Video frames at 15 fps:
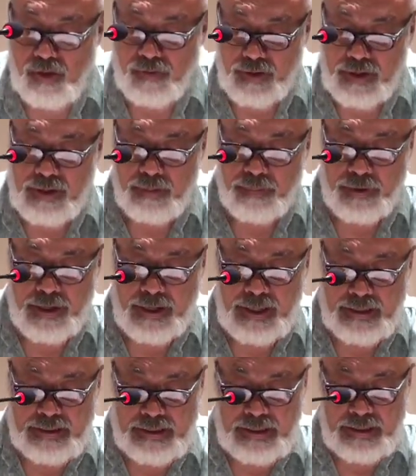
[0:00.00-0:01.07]
of
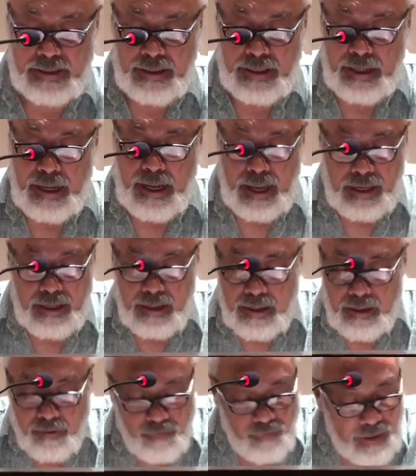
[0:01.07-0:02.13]
interpretation and
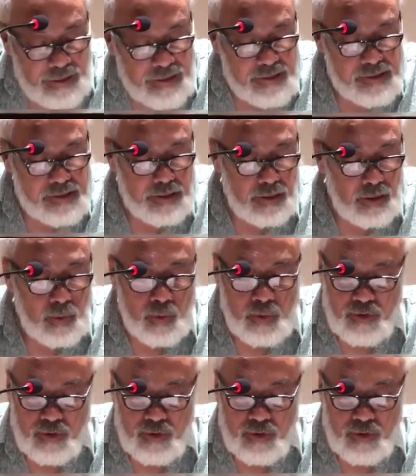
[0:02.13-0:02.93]
invents new